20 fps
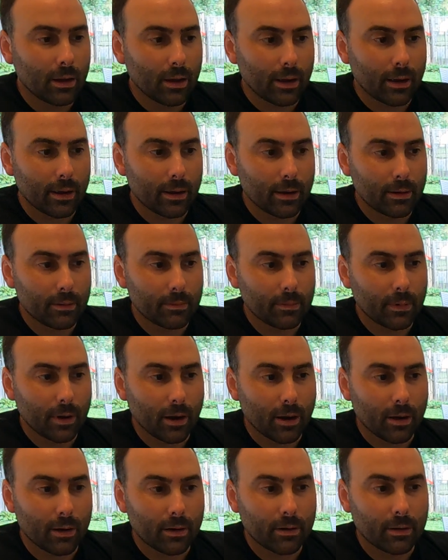
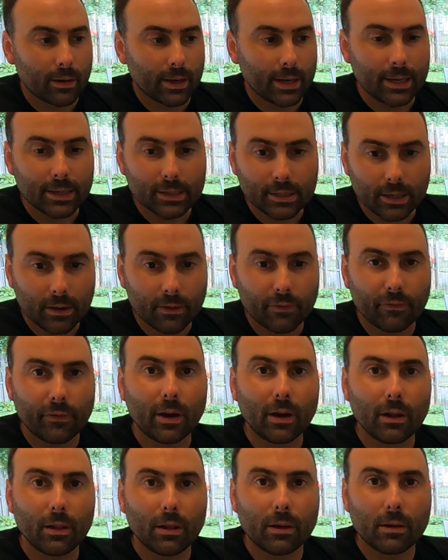are easy to
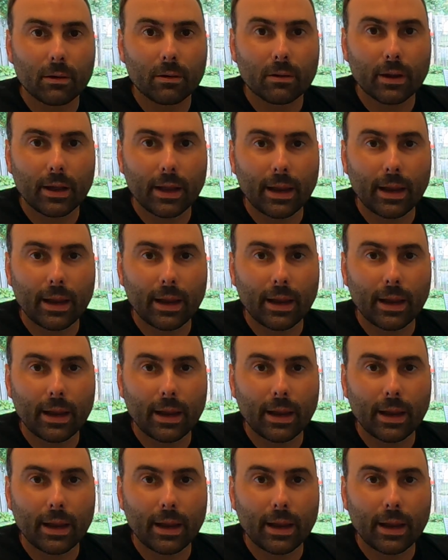follow,